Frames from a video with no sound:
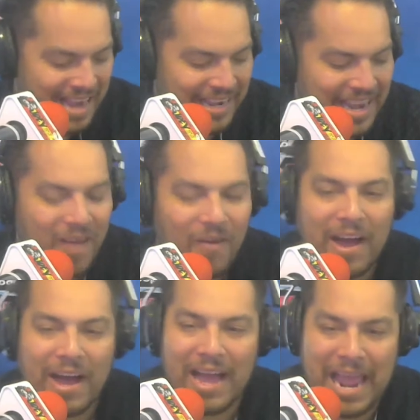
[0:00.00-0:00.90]
Now,
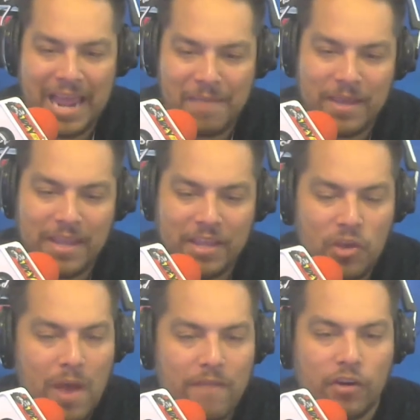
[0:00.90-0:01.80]
Amy,
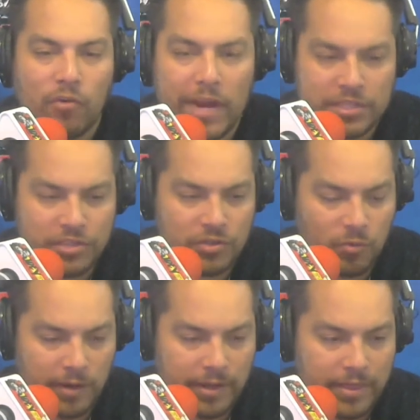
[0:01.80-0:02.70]
you have a great
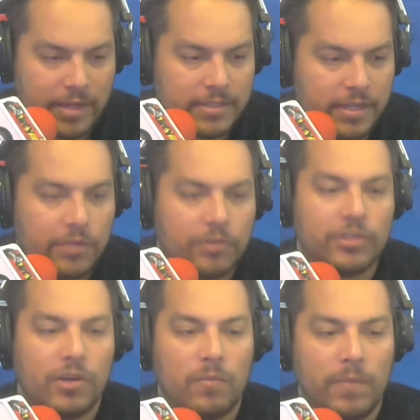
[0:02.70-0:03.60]
story that you
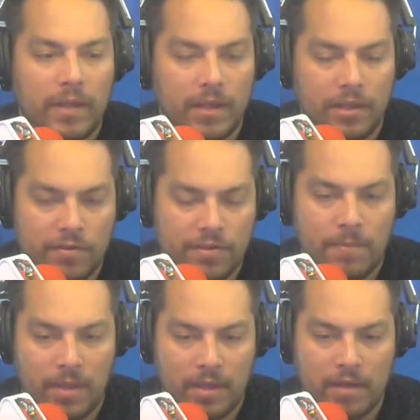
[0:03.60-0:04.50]
showed me. You
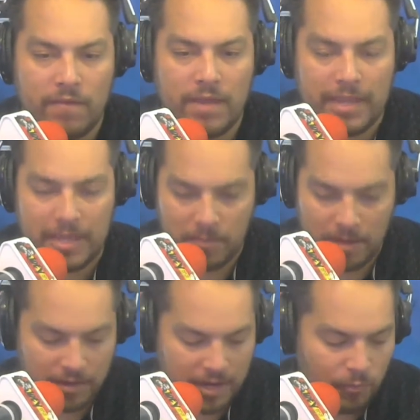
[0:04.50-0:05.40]
sent me via
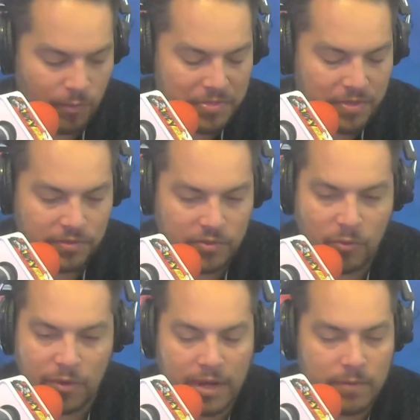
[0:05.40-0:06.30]
email, and I read this
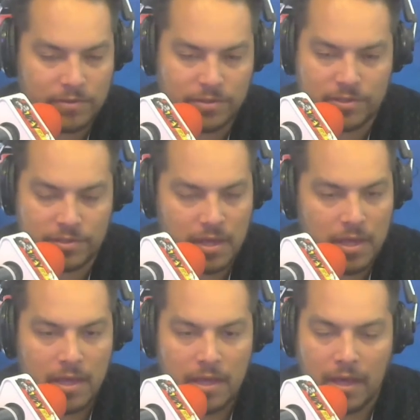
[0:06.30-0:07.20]
story, and I was just,
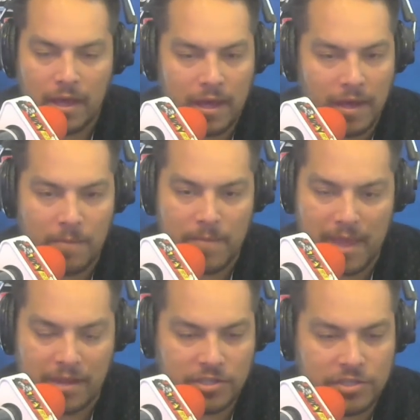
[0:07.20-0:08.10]
oh,
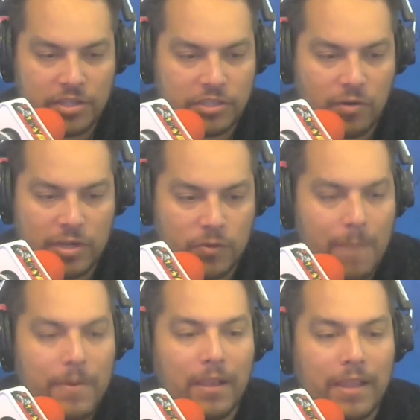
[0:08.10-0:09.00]
man, just such a great story.
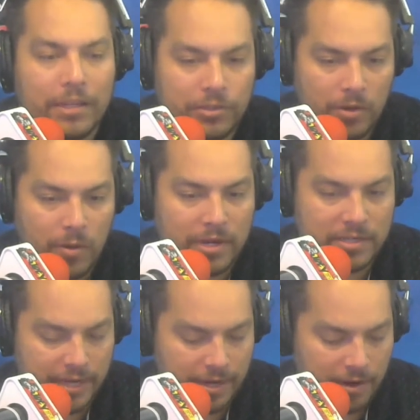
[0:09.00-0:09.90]
I'm going to let you go ahead and
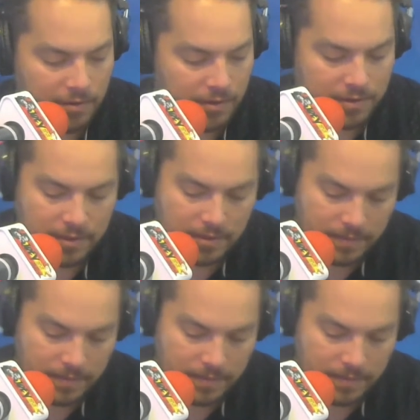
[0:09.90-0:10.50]
take care of this.